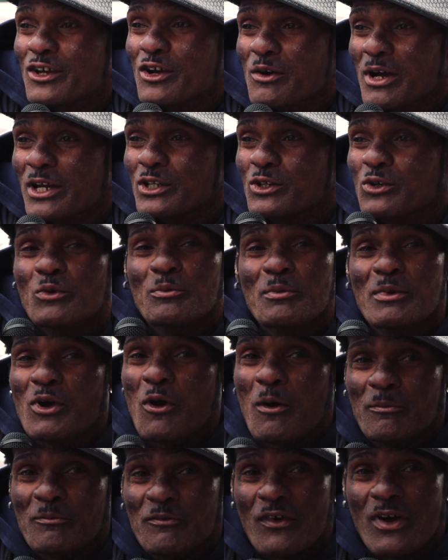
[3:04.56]
yo, you me
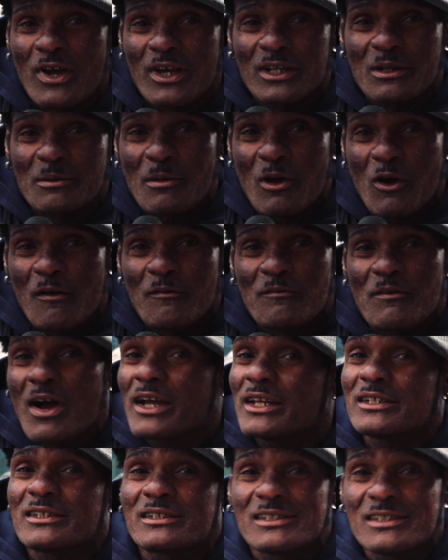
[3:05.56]
come find him, I go
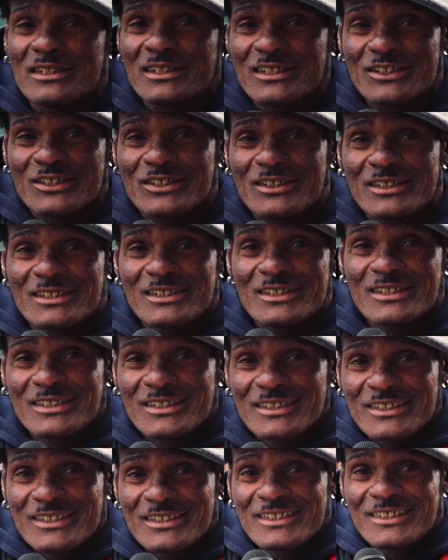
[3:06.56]
vice, you know.
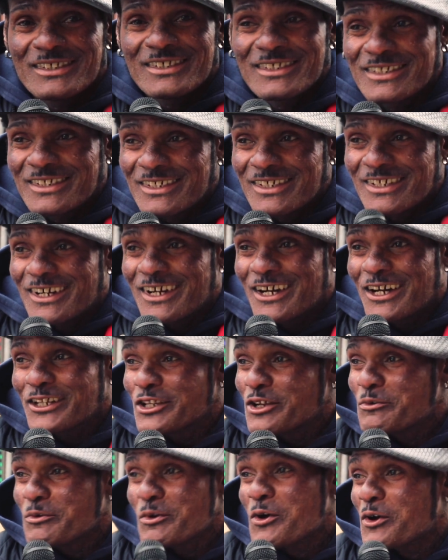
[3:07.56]

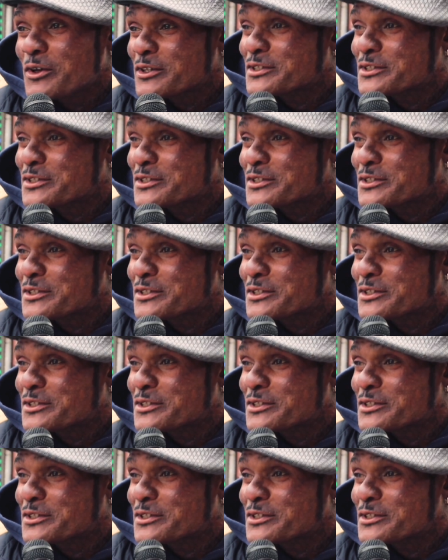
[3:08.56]
And then we go